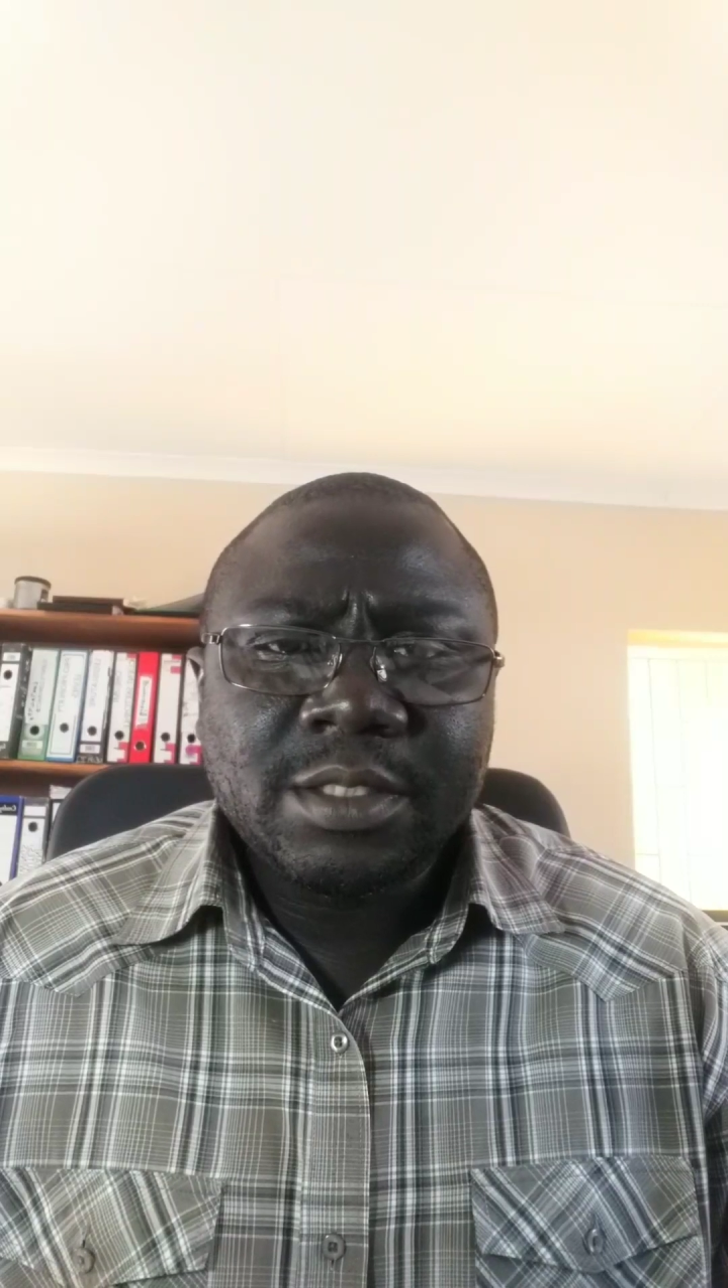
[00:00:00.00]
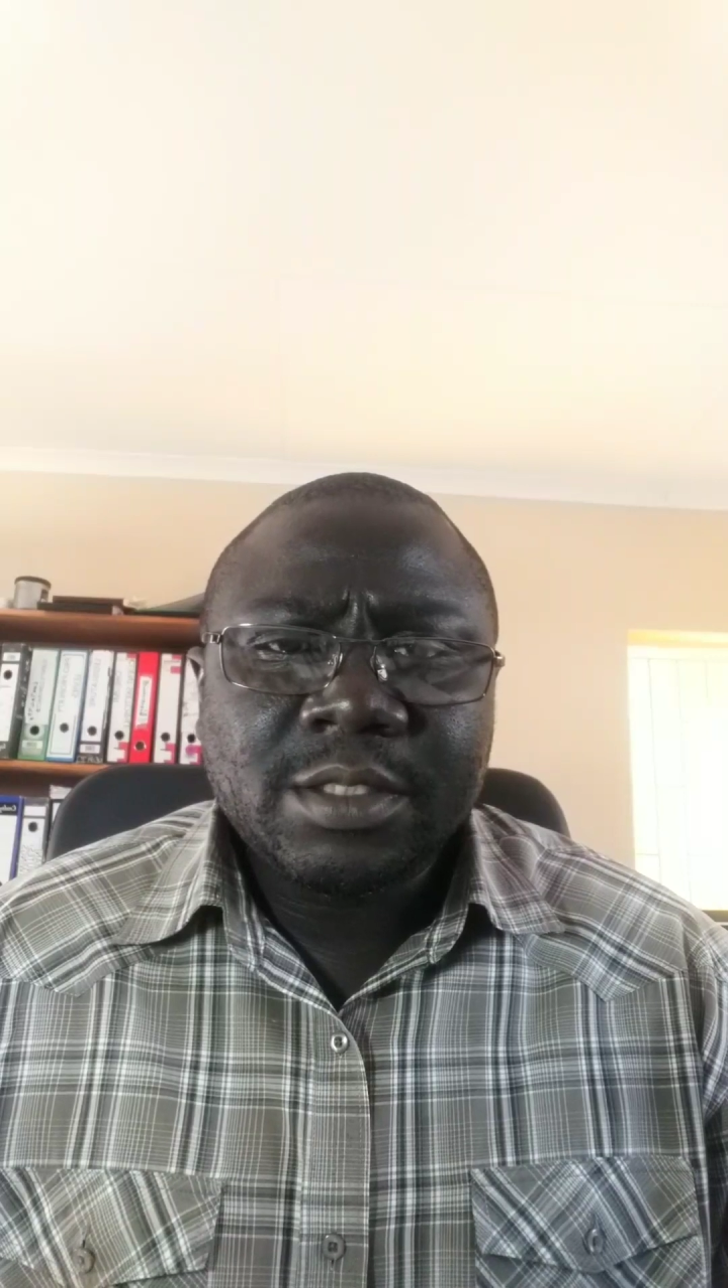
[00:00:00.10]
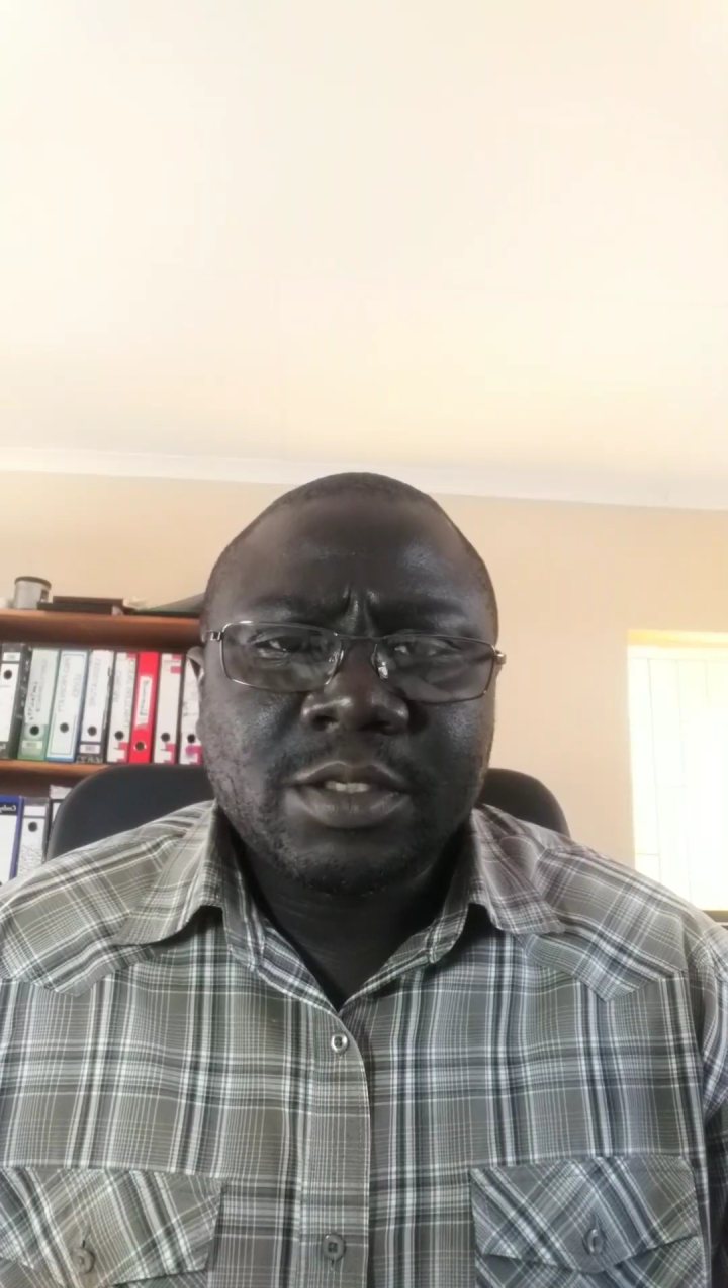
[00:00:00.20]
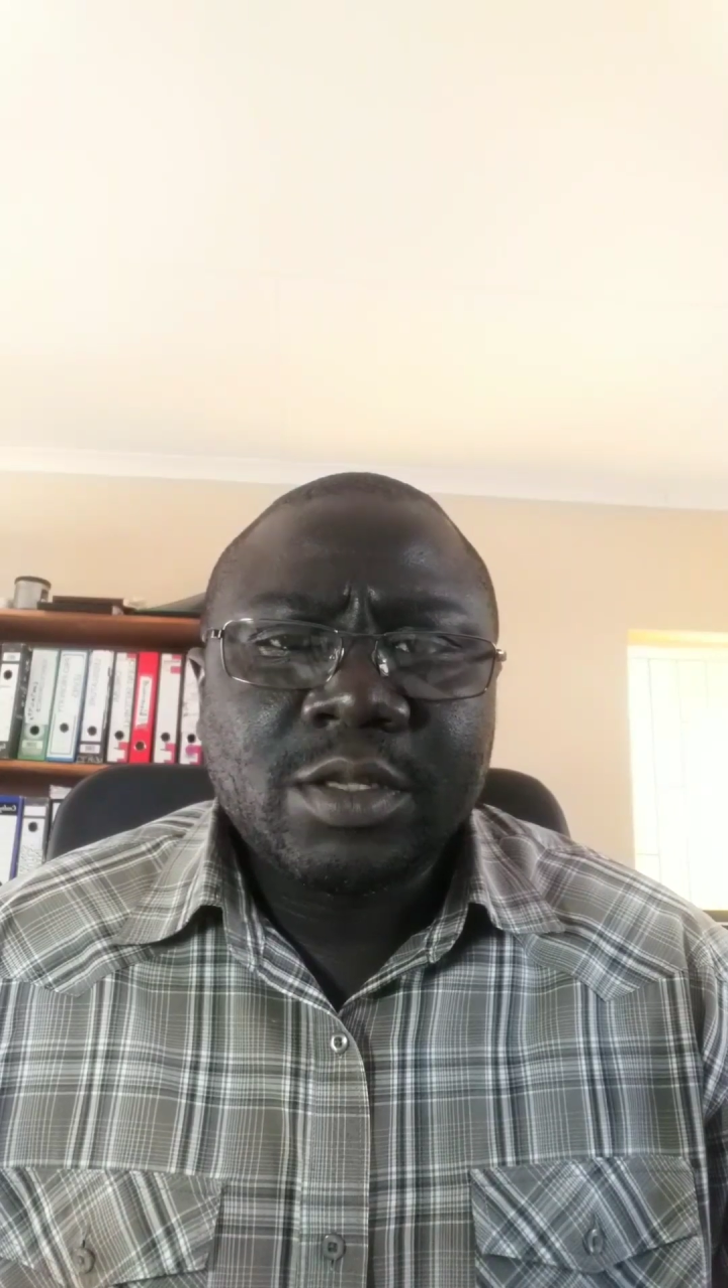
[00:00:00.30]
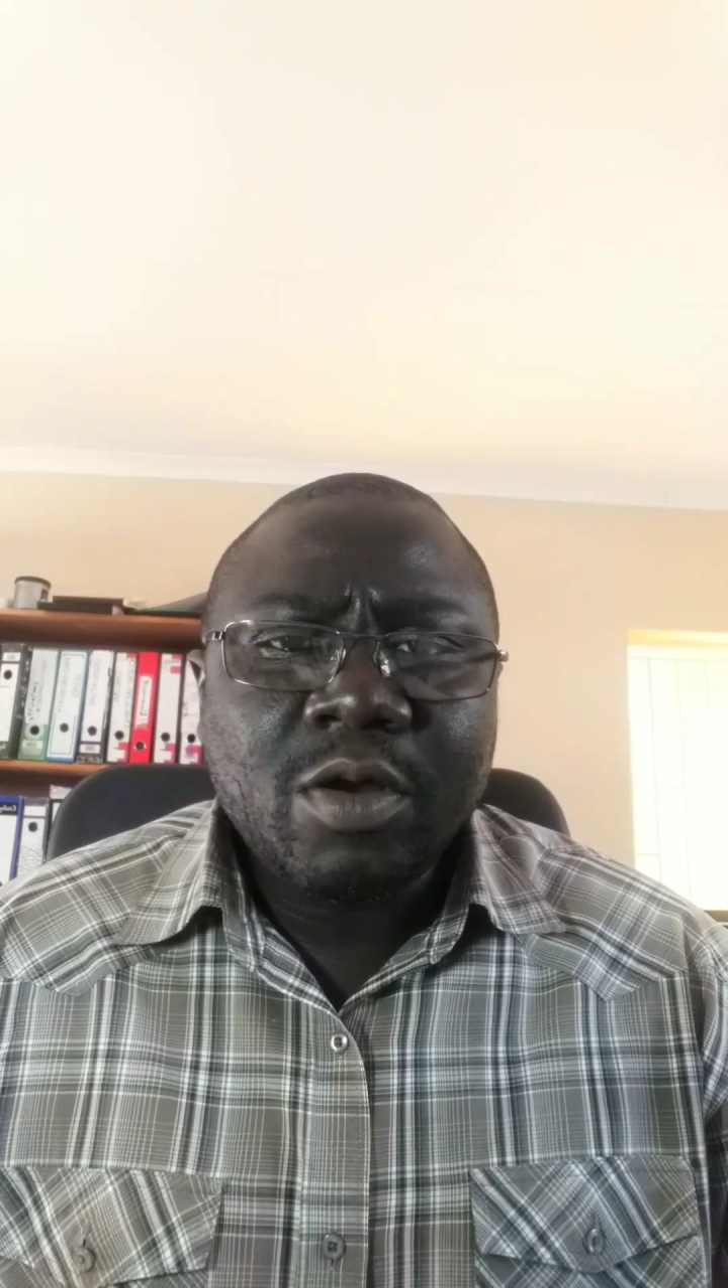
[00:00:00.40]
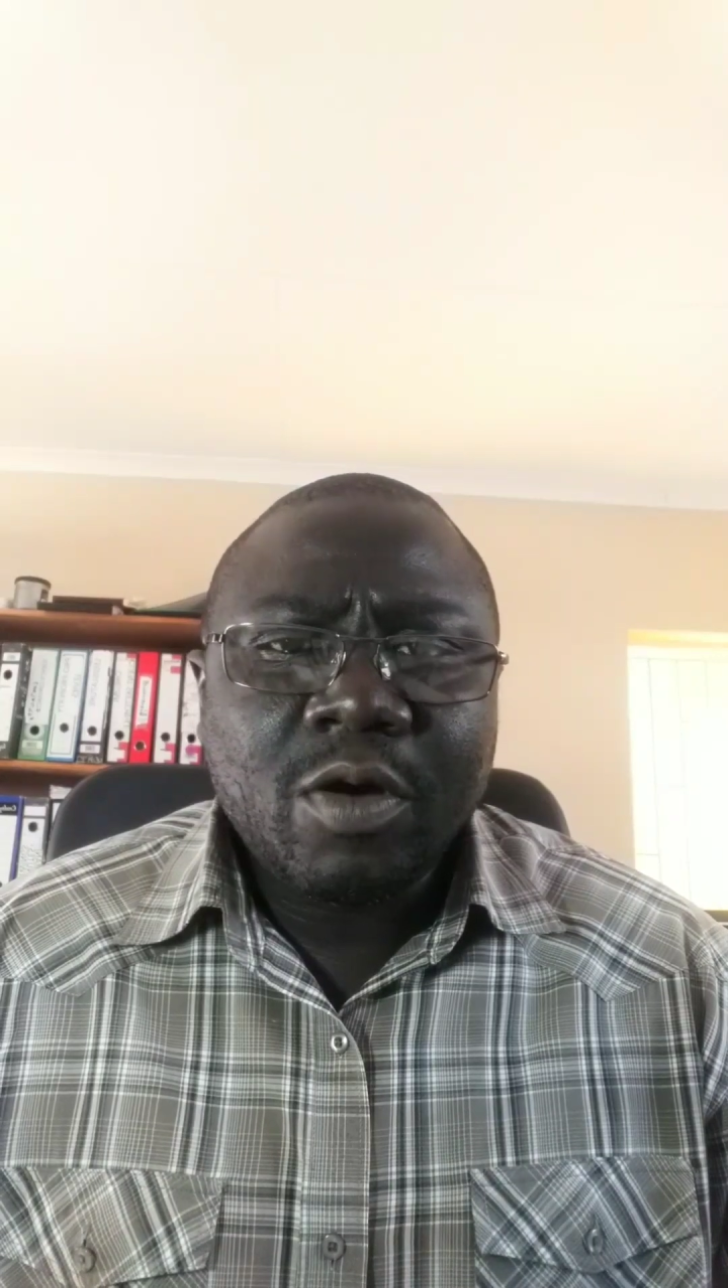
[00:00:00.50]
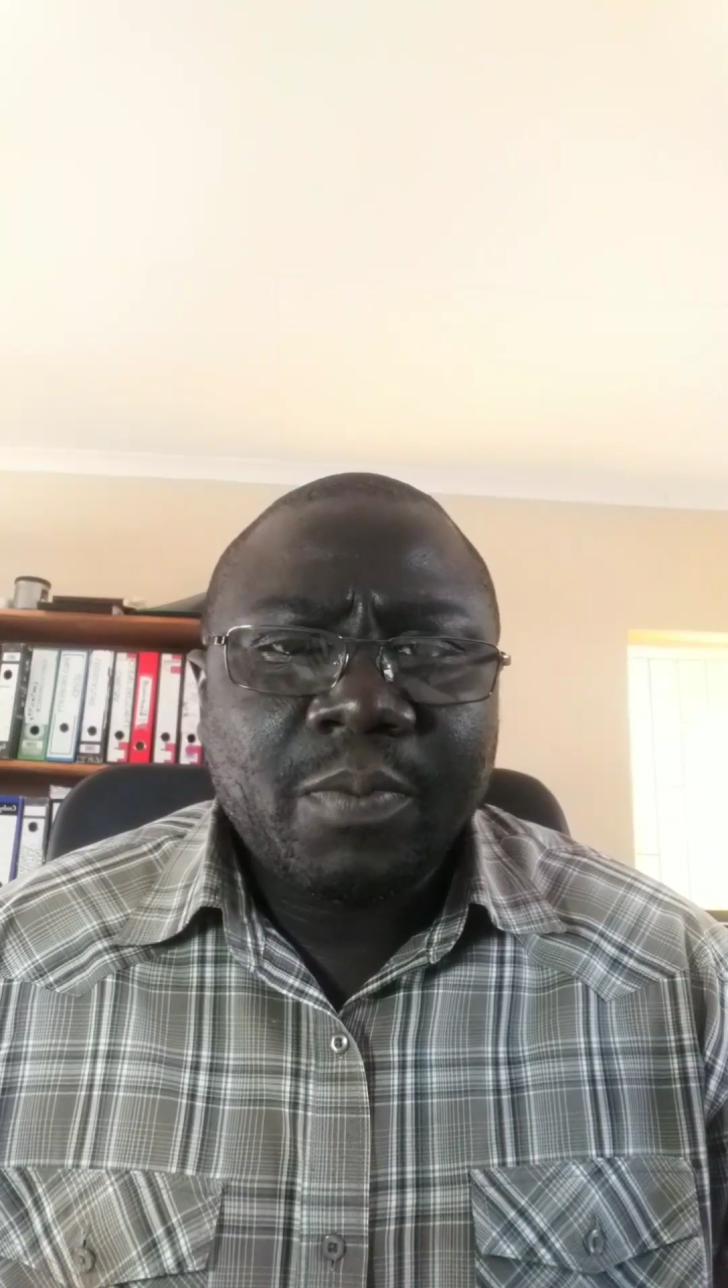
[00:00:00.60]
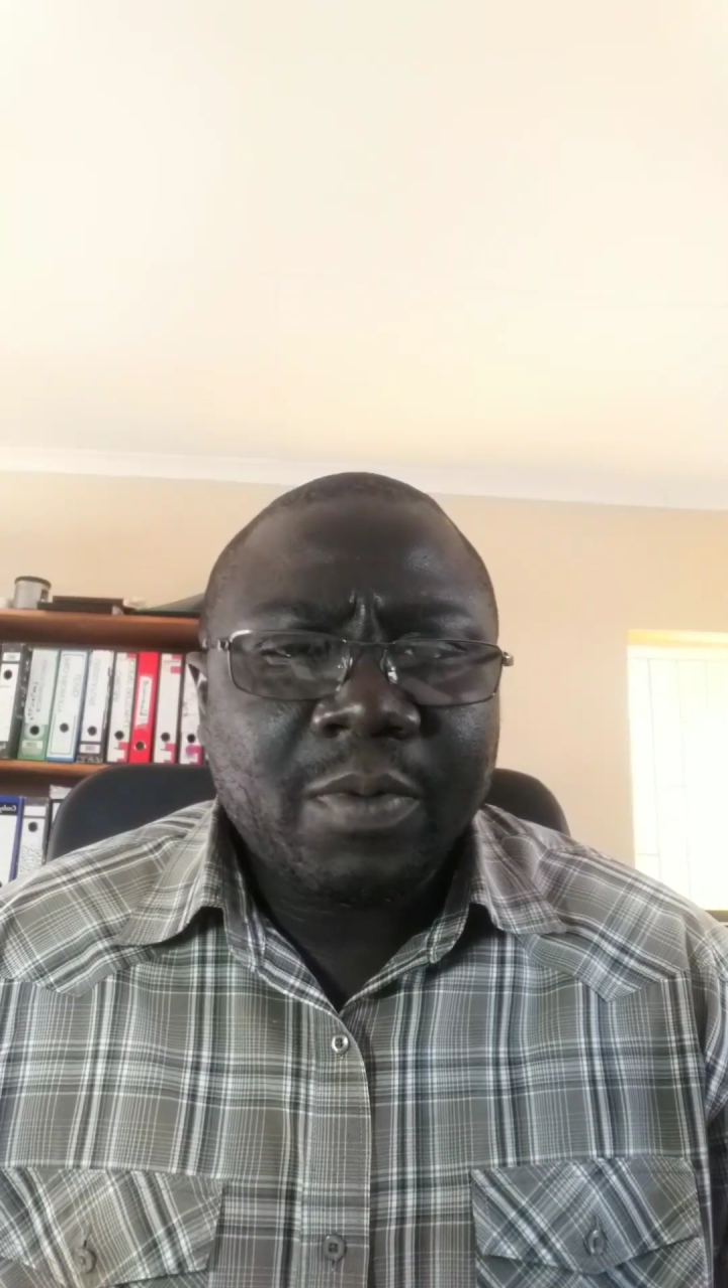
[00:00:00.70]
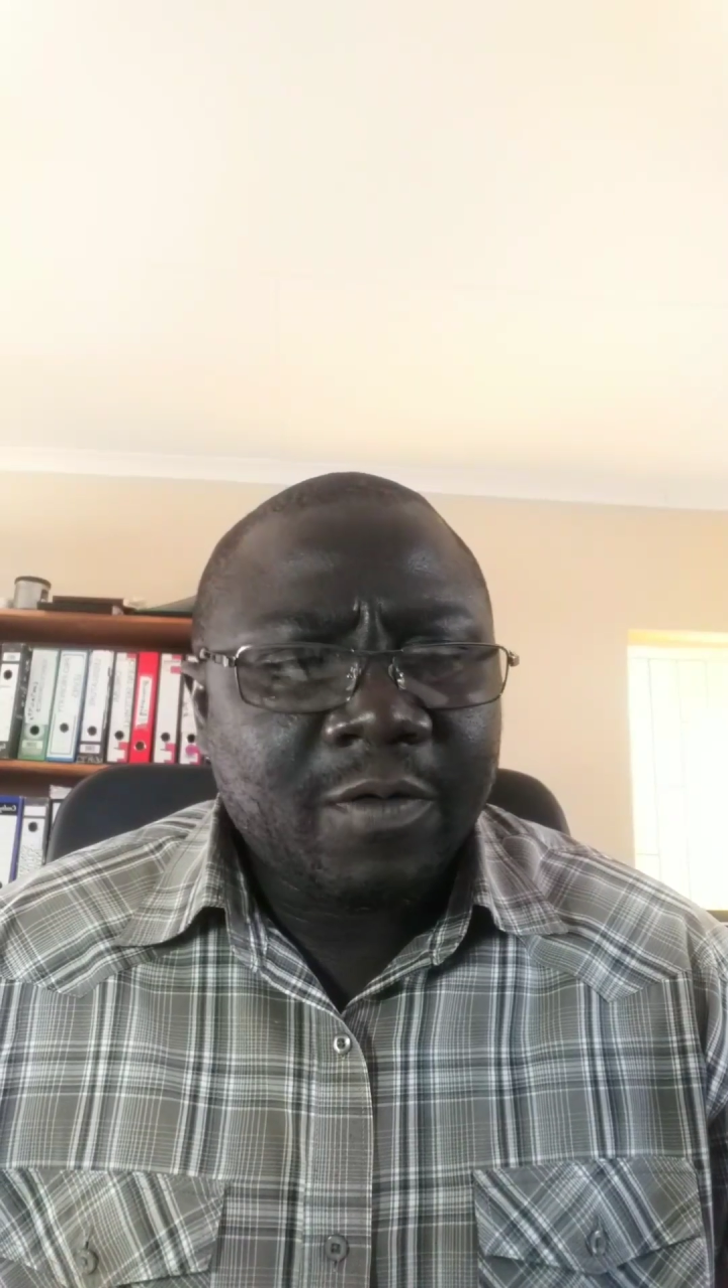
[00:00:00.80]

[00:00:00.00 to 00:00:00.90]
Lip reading: slope